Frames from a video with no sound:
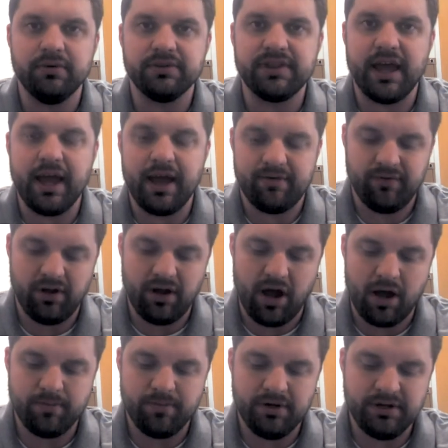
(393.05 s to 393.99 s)
What they have in
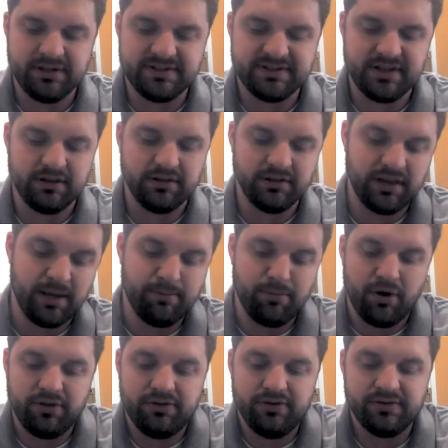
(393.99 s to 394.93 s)
common is that they
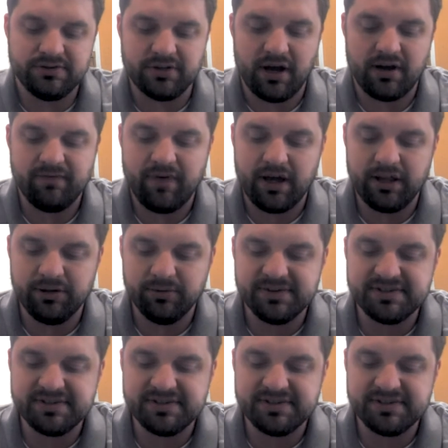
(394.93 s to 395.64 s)
both use nonviolent